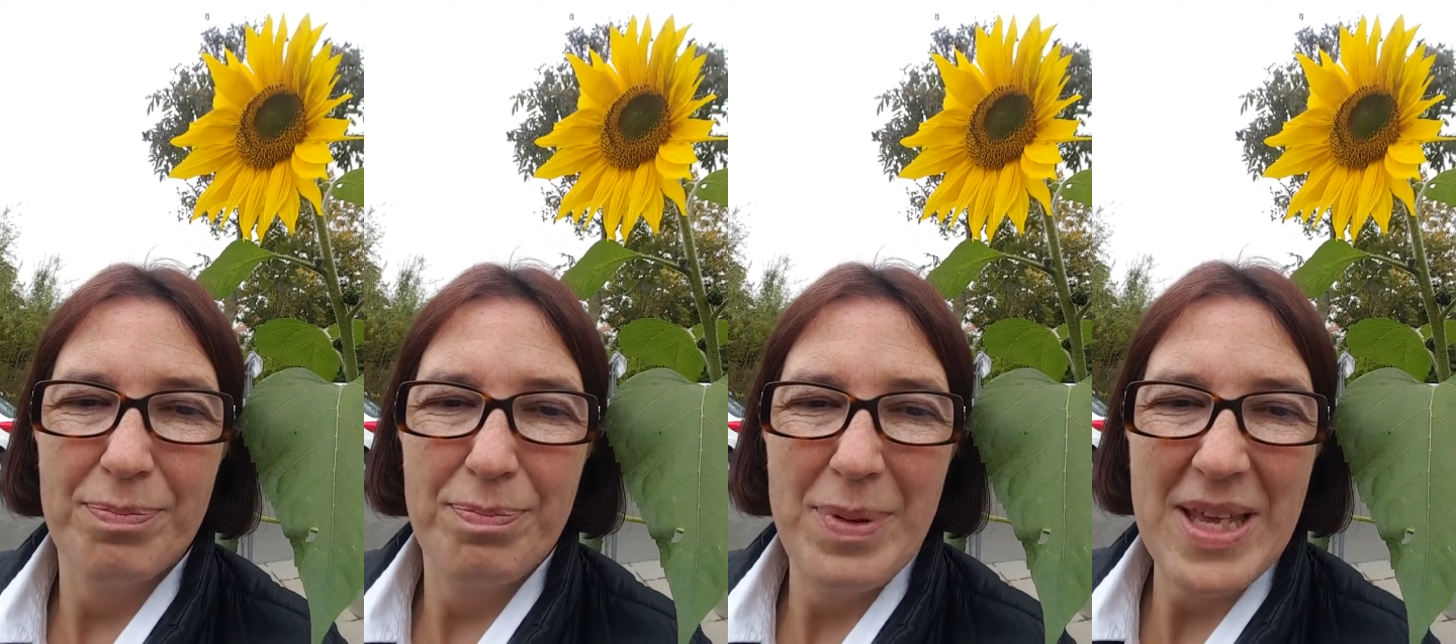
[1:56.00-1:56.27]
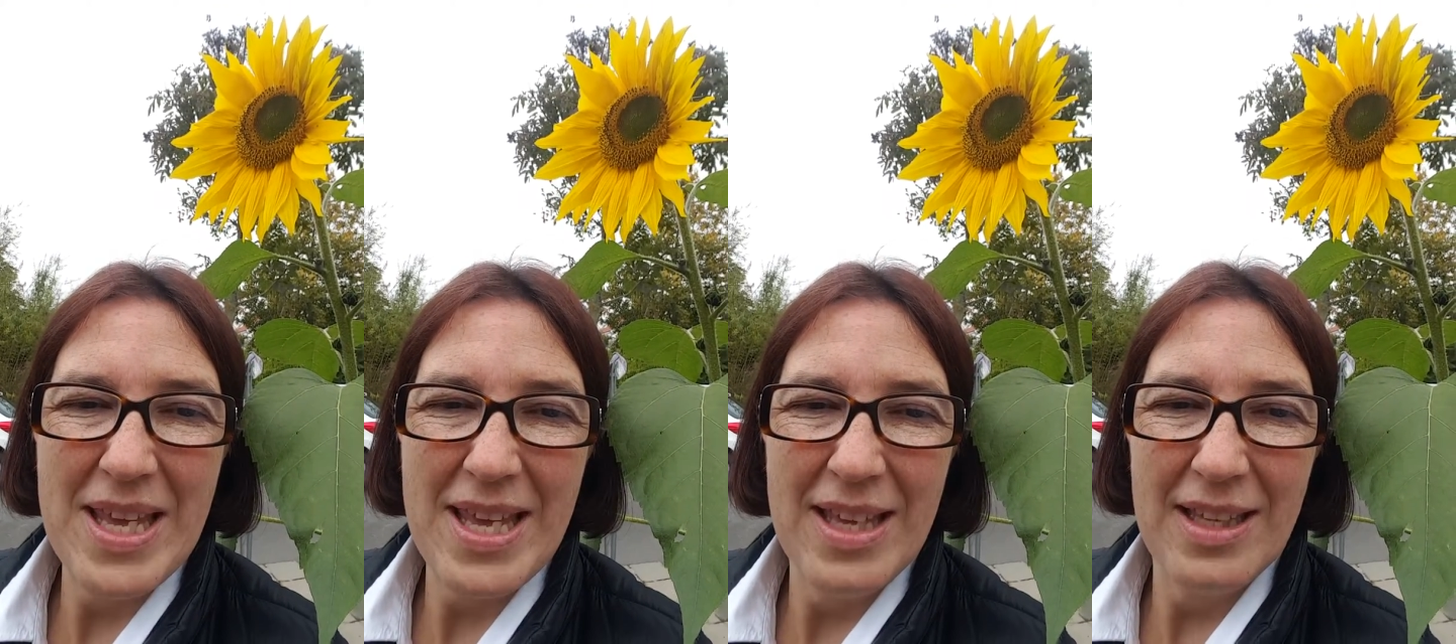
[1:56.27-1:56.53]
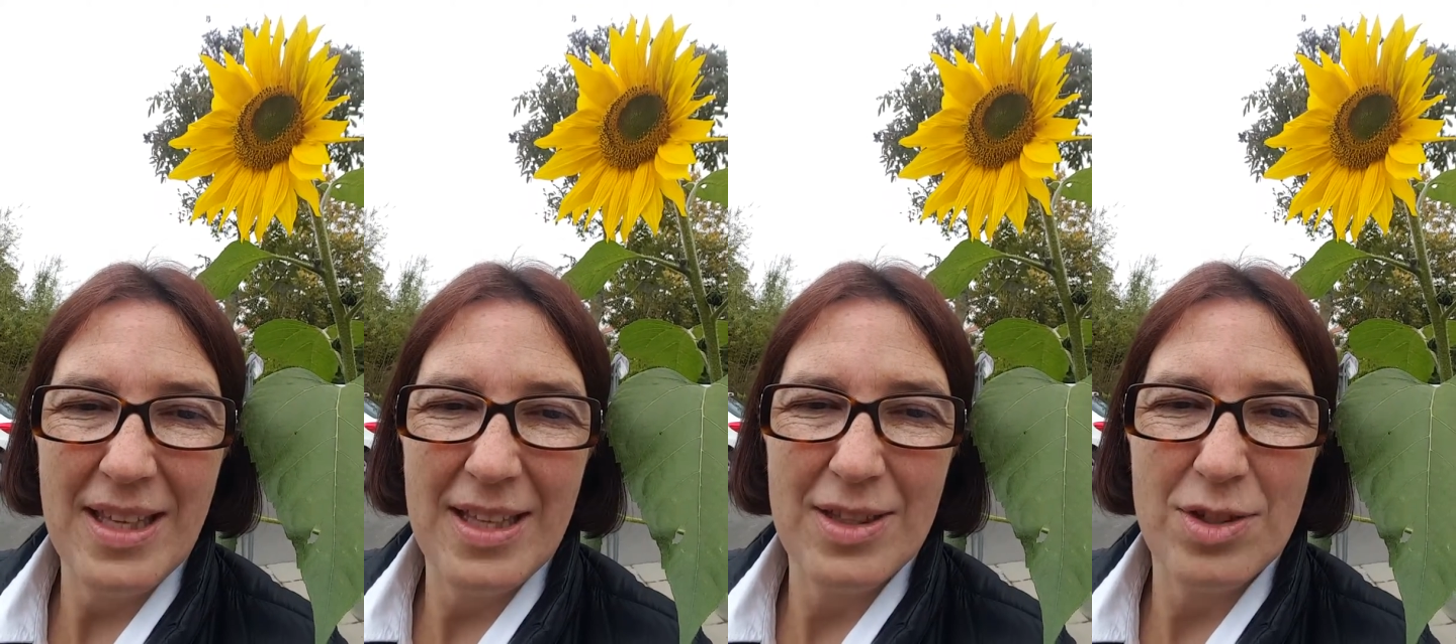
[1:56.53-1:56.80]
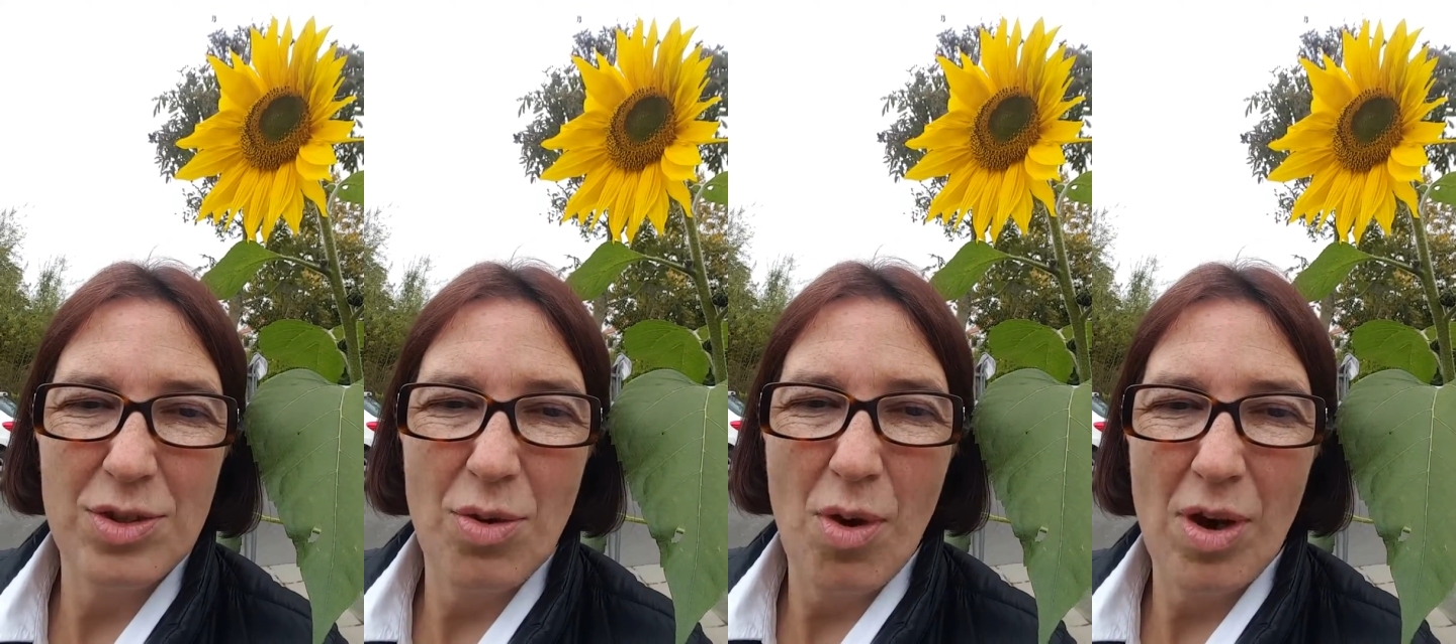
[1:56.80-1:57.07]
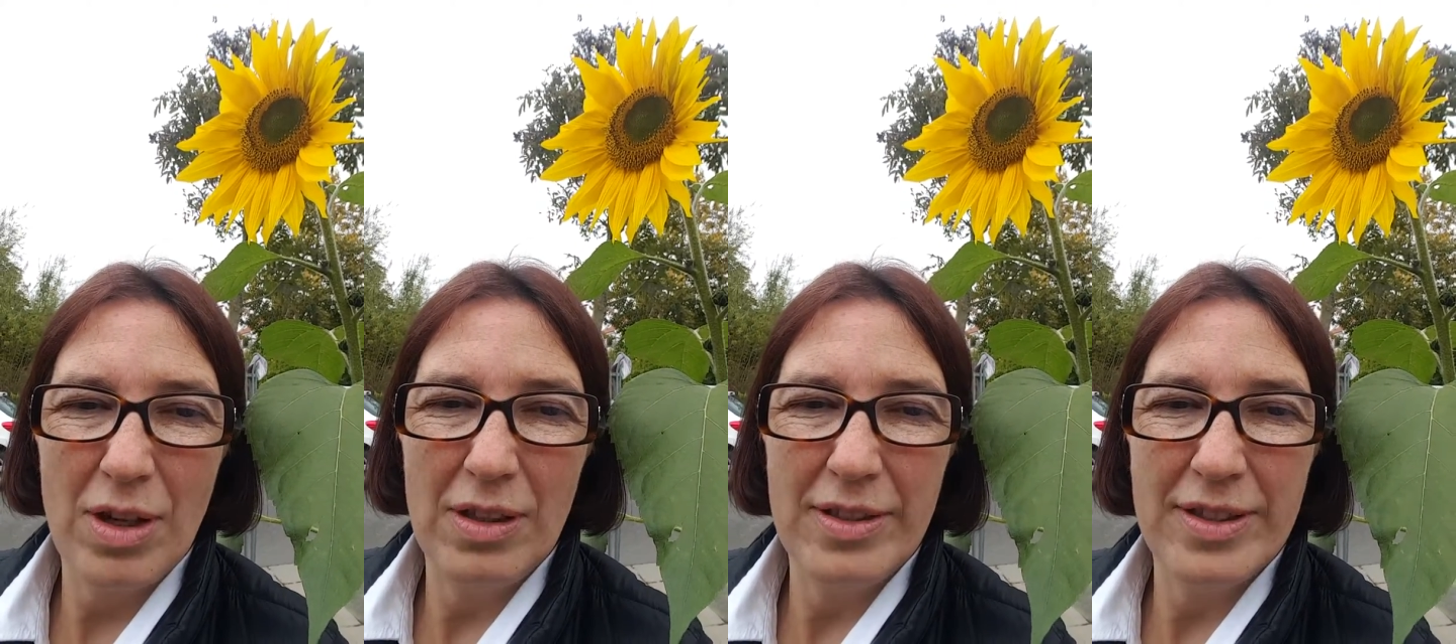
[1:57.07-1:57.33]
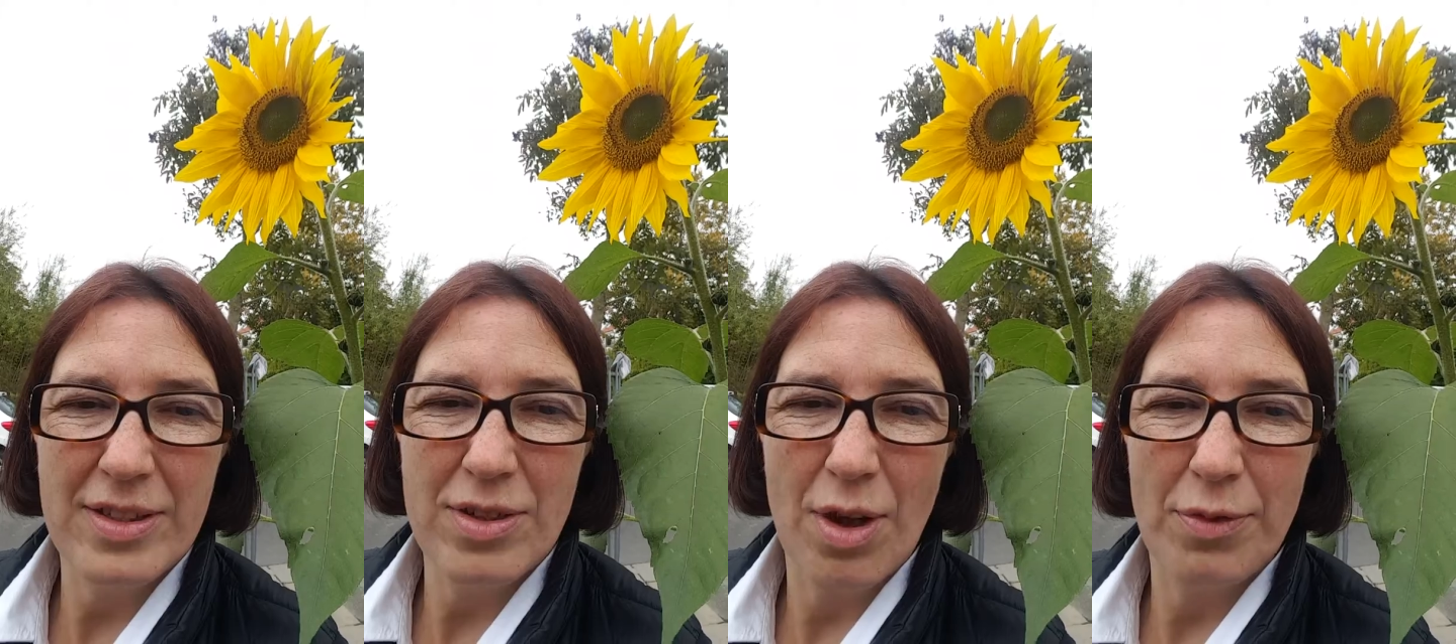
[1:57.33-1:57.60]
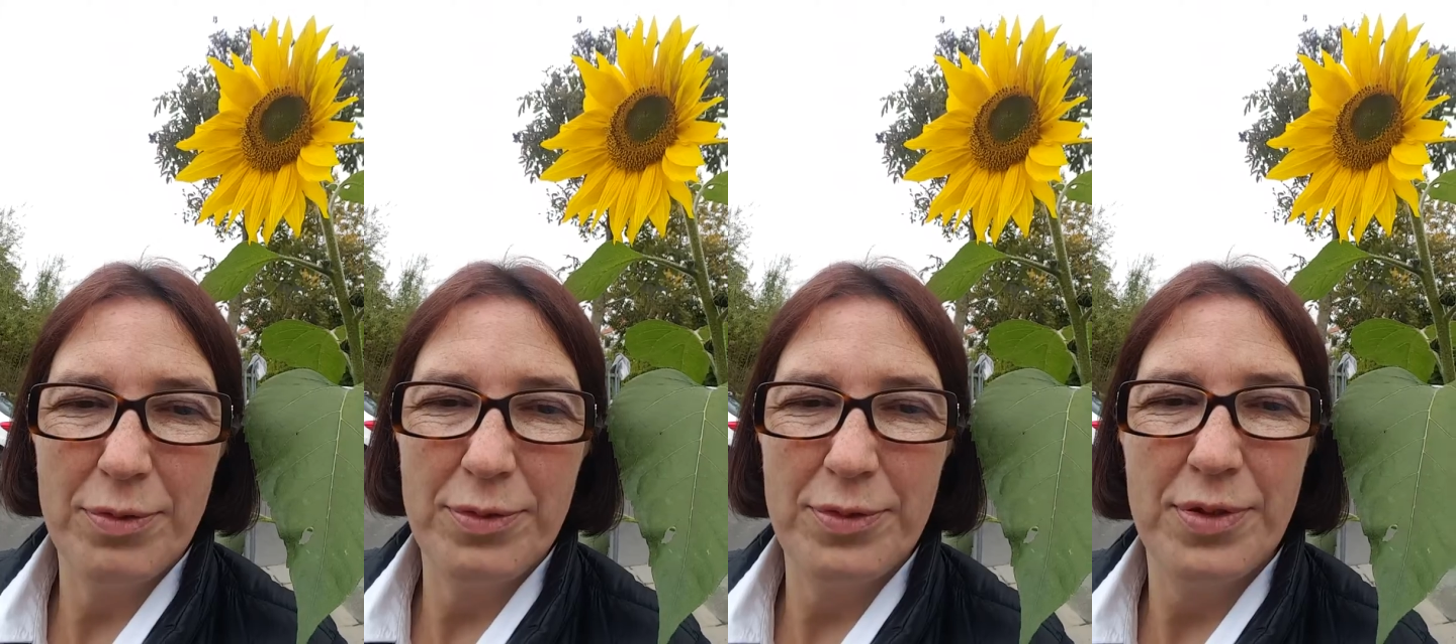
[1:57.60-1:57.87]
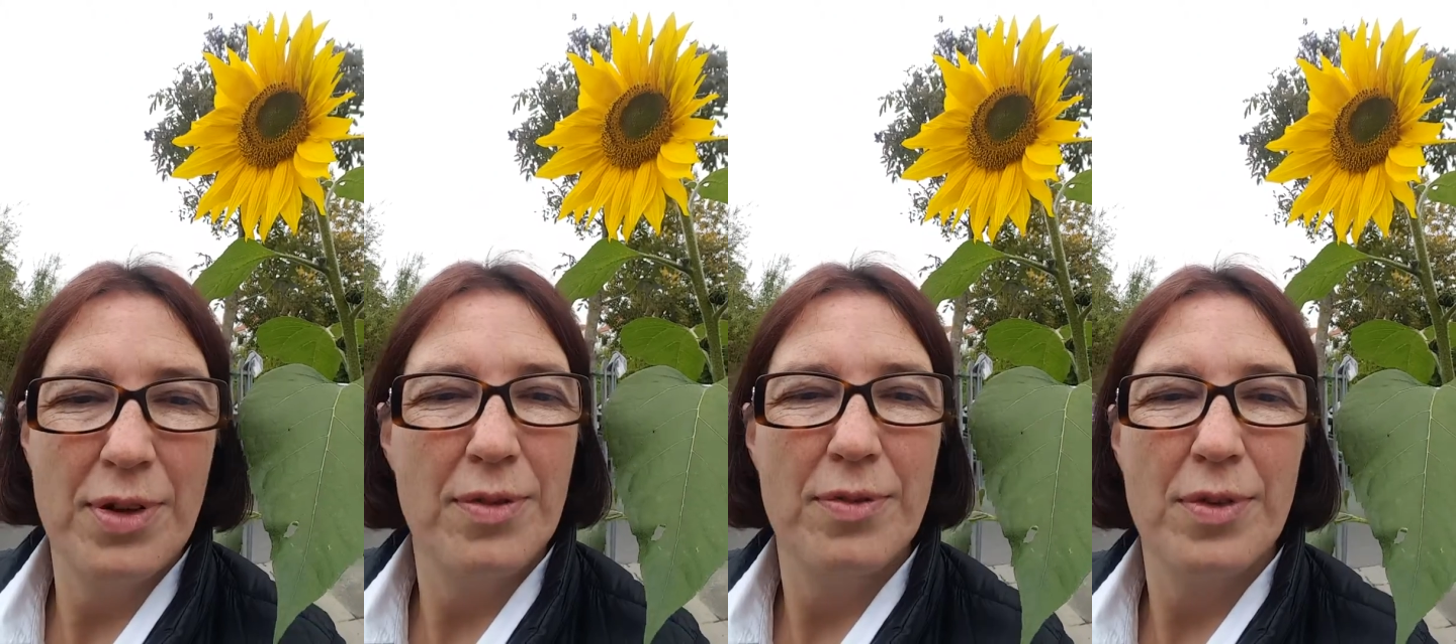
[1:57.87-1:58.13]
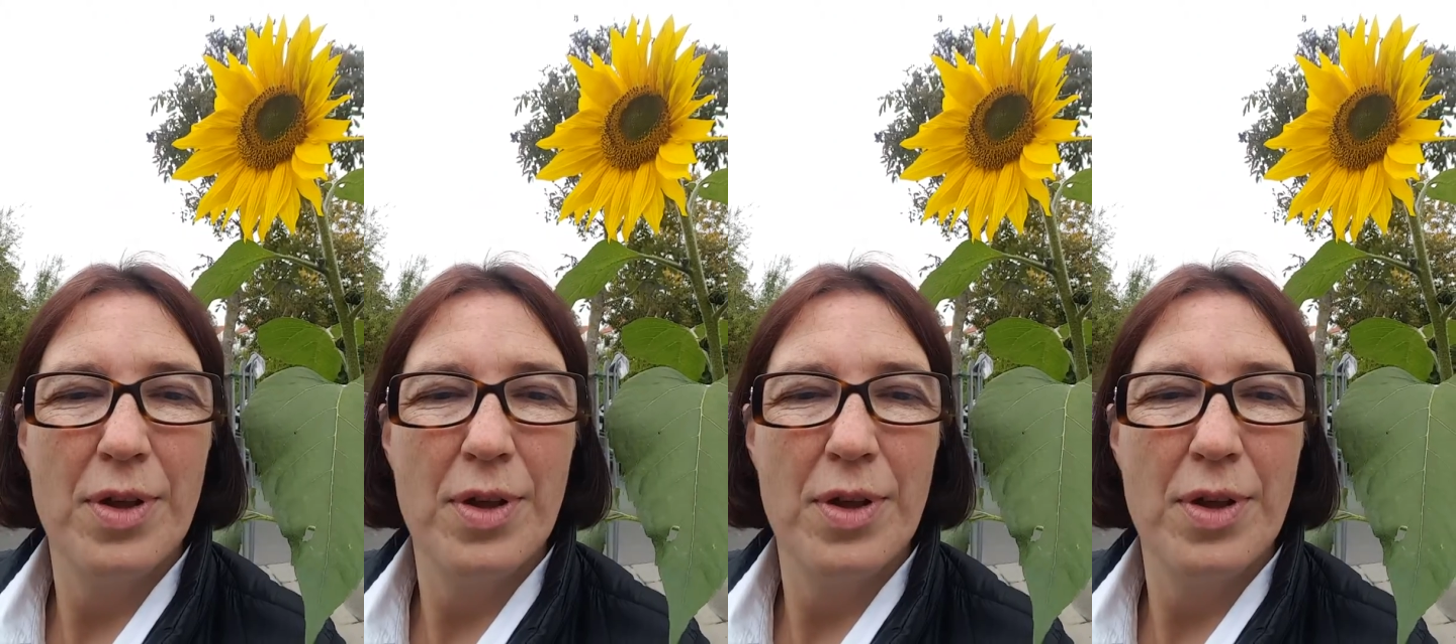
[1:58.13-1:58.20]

being in circles of